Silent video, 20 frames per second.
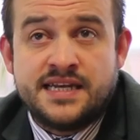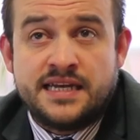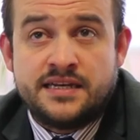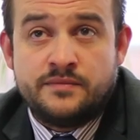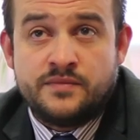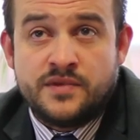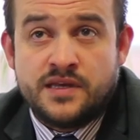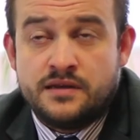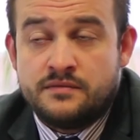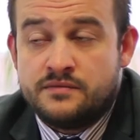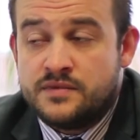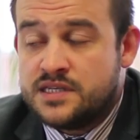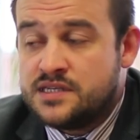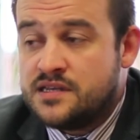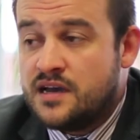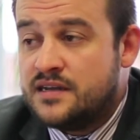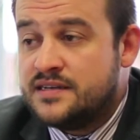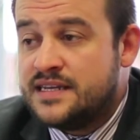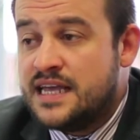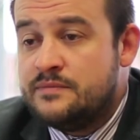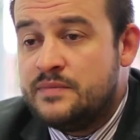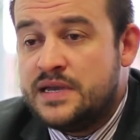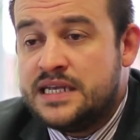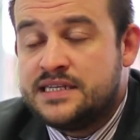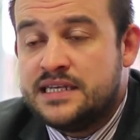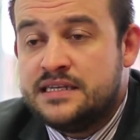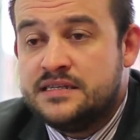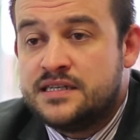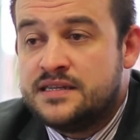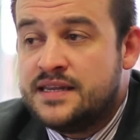to set up the start of day
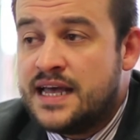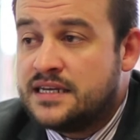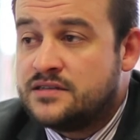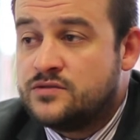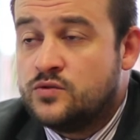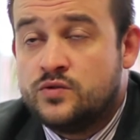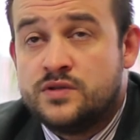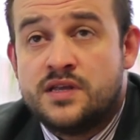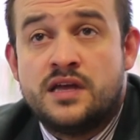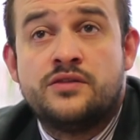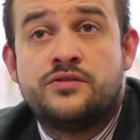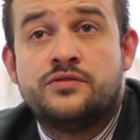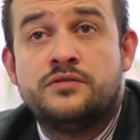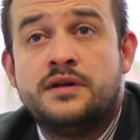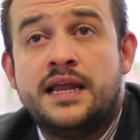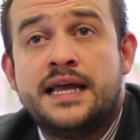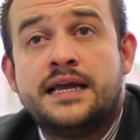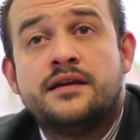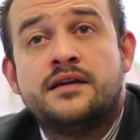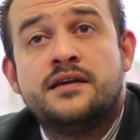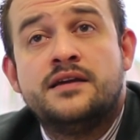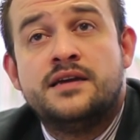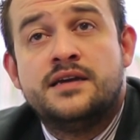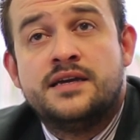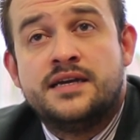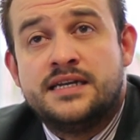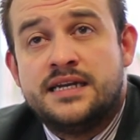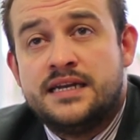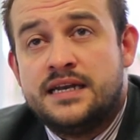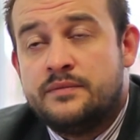meetings, and that's all done through Link.
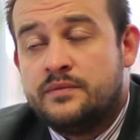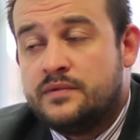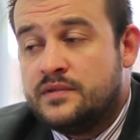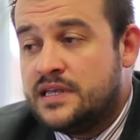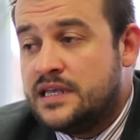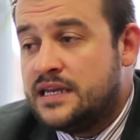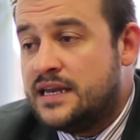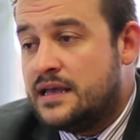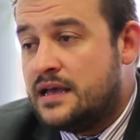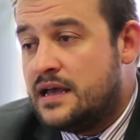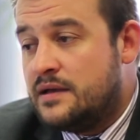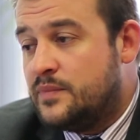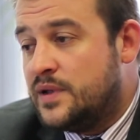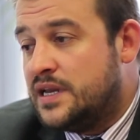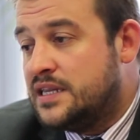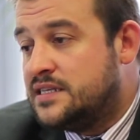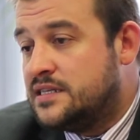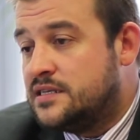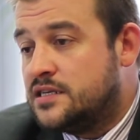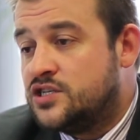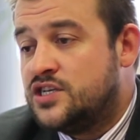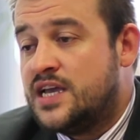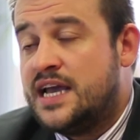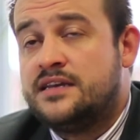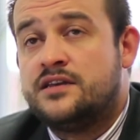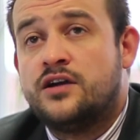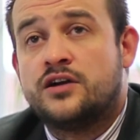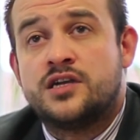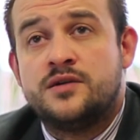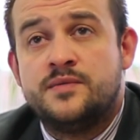And then the ability to
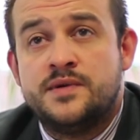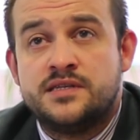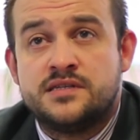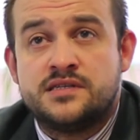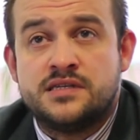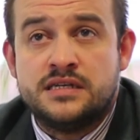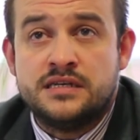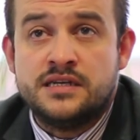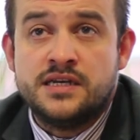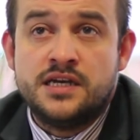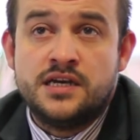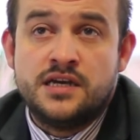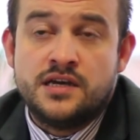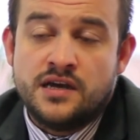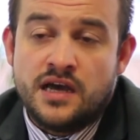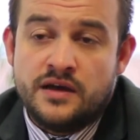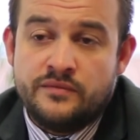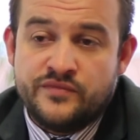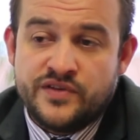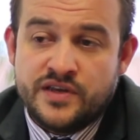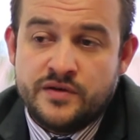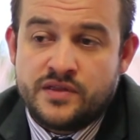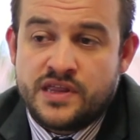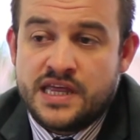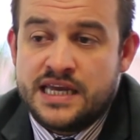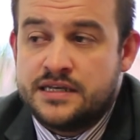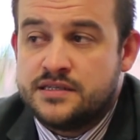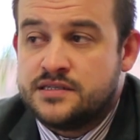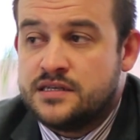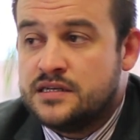share documents and view
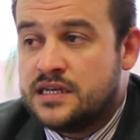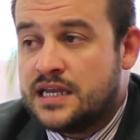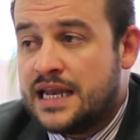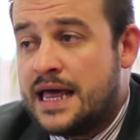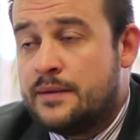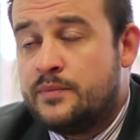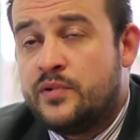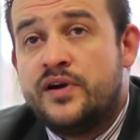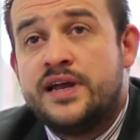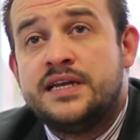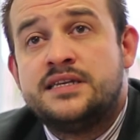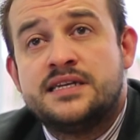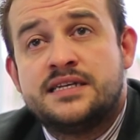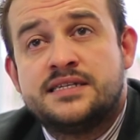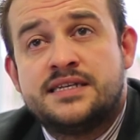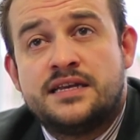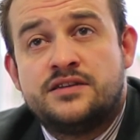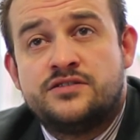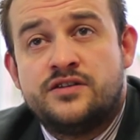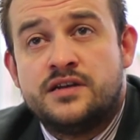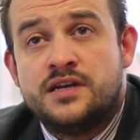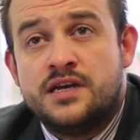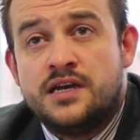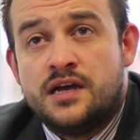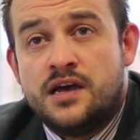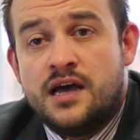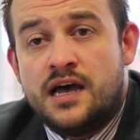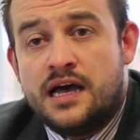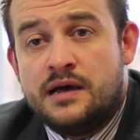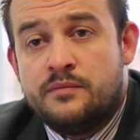things and collaborate, etc.
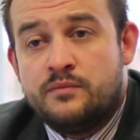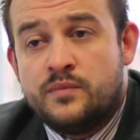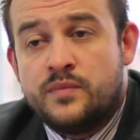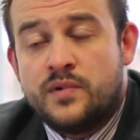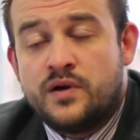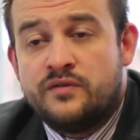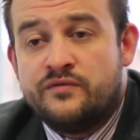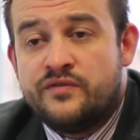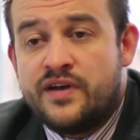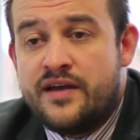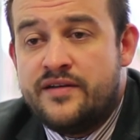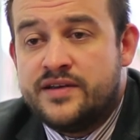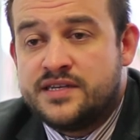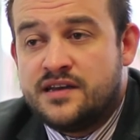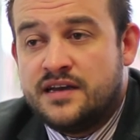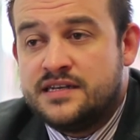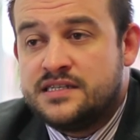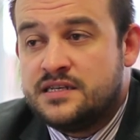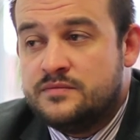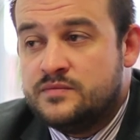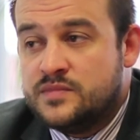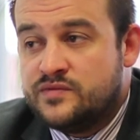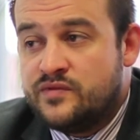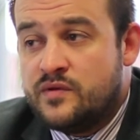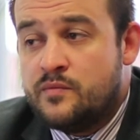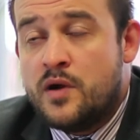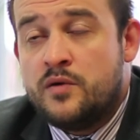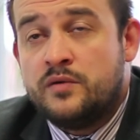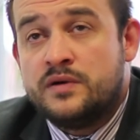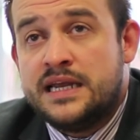On various
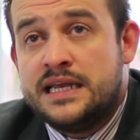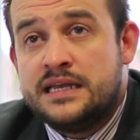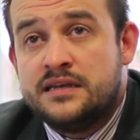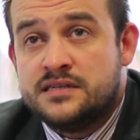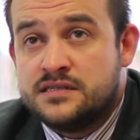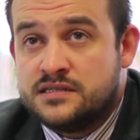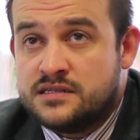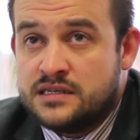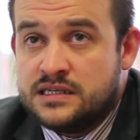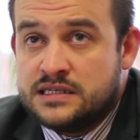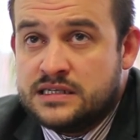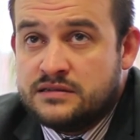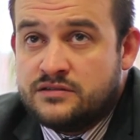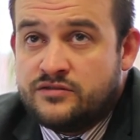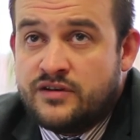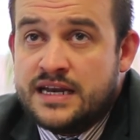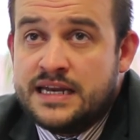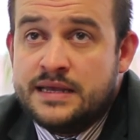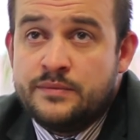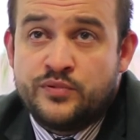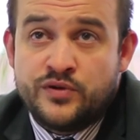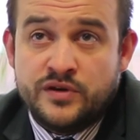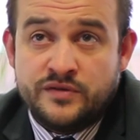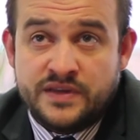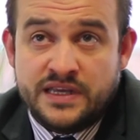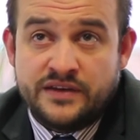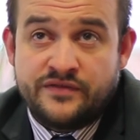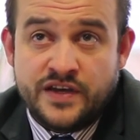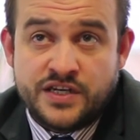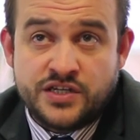items remotely has greatly
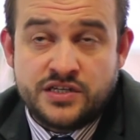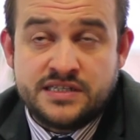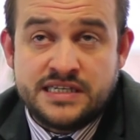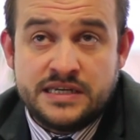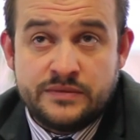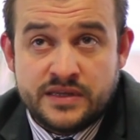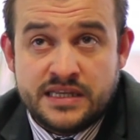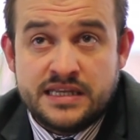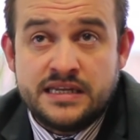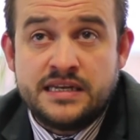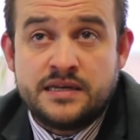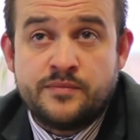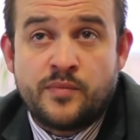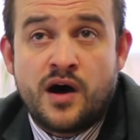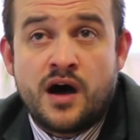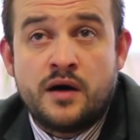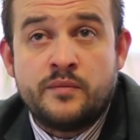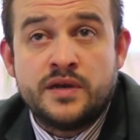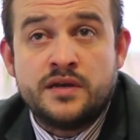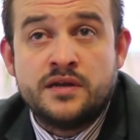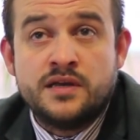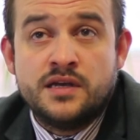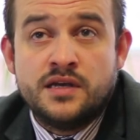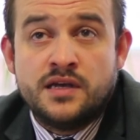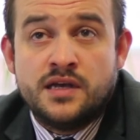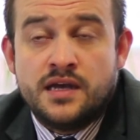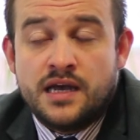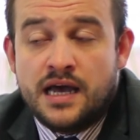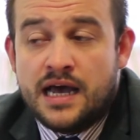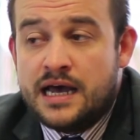improved the efficiency within the department,
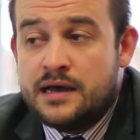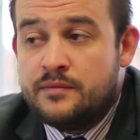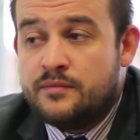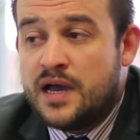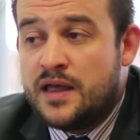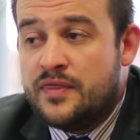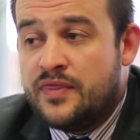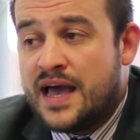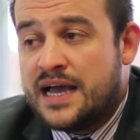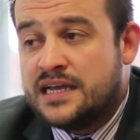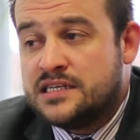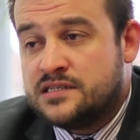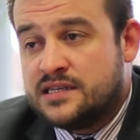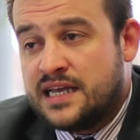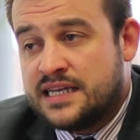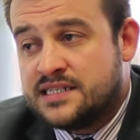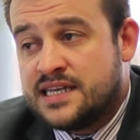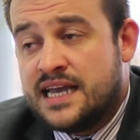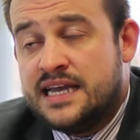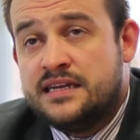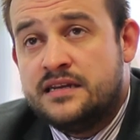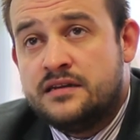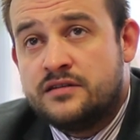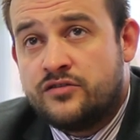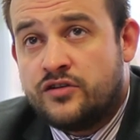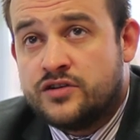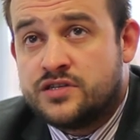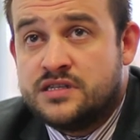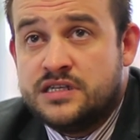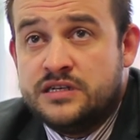and that is
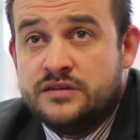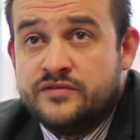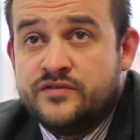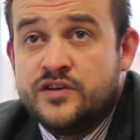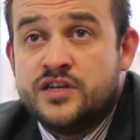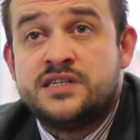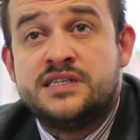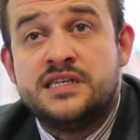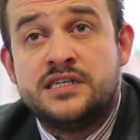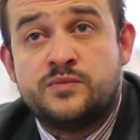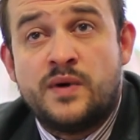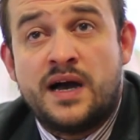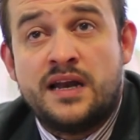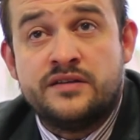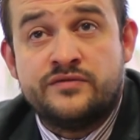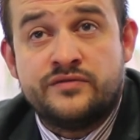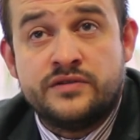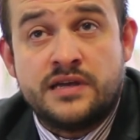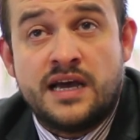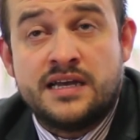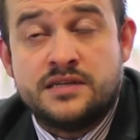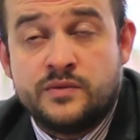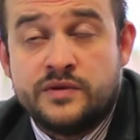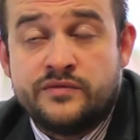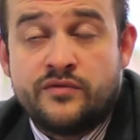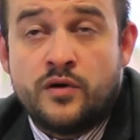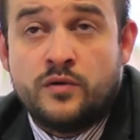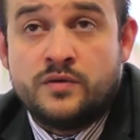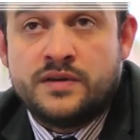cascaded across the university as well as we've